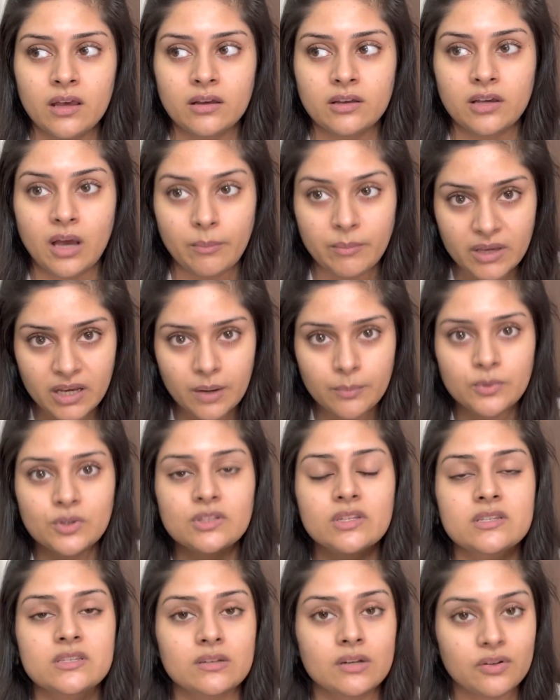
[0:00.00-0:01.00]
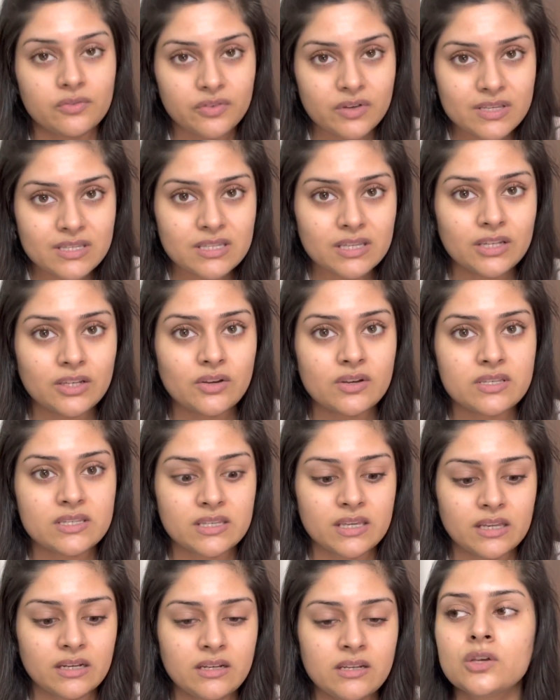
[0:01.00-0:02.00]
coming up to the surface in your
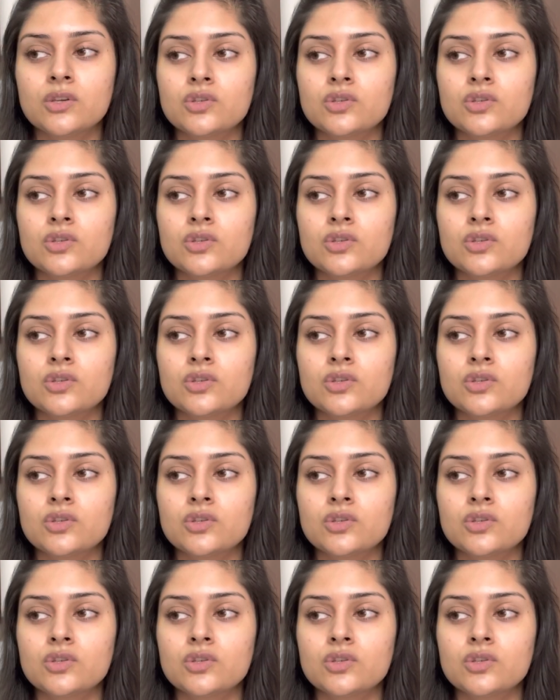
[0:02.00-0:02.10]
skin.